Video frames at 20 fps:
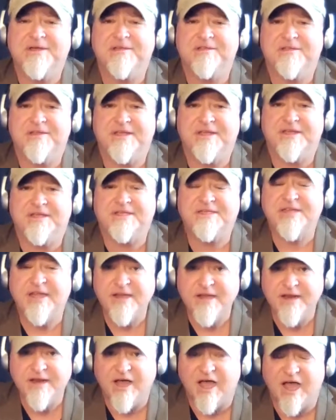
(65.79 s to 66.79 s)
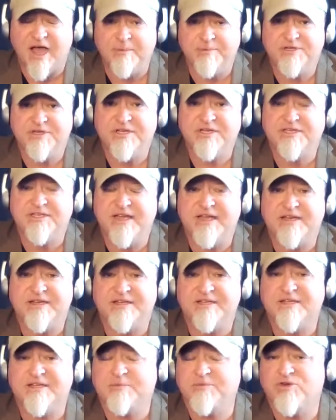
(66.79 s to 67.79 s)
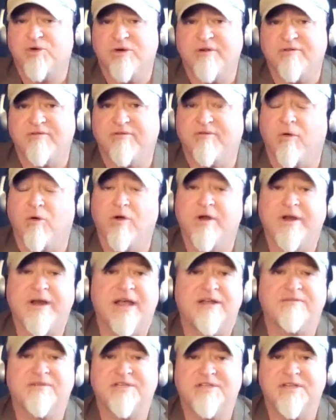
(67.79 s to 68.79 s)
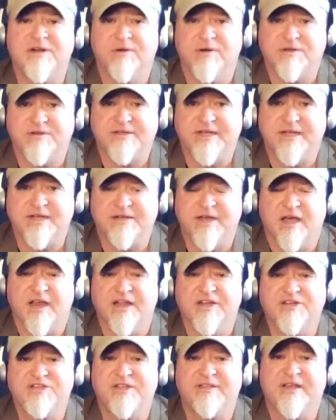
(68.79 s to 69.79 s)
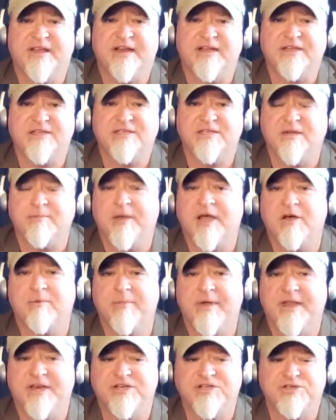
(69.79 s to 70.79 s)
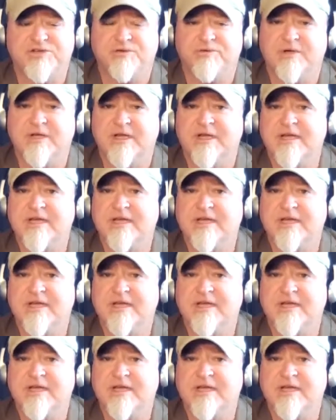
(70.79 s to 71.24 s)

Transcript: The second option is that it's some sort of foreign adversarial technology that has somehow managed to